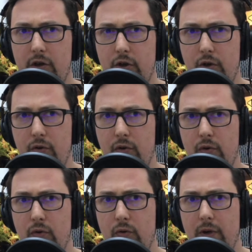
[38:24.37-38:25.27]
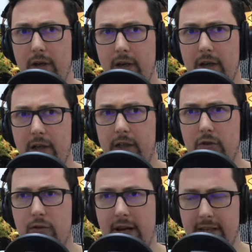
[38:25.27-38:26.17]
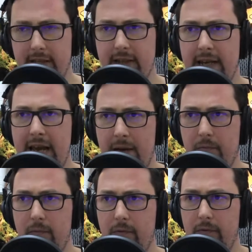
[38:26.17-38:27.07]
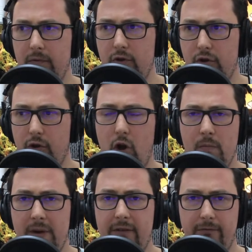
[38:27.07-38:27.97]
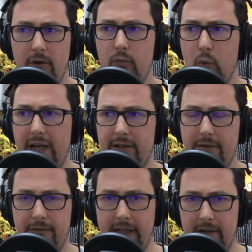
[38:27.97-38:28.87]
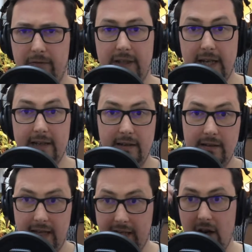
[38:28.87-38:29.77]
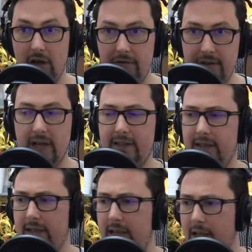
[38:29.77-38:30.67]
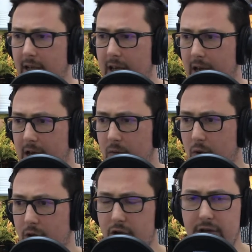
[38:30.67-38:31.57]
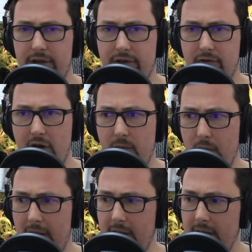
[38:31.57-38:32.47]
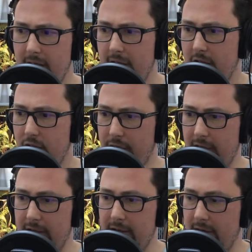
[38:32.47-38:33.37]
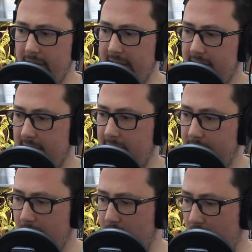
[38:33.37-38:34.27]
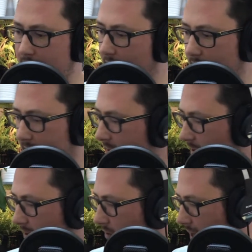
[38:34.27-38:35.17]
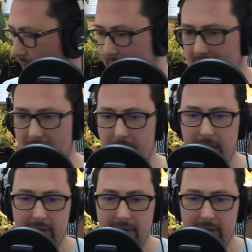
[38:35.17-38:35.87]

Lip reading: who created an app to combat food waste effectively. That kind of does exactly what you just described, where you can, I guess, take a photo. And I don't have the app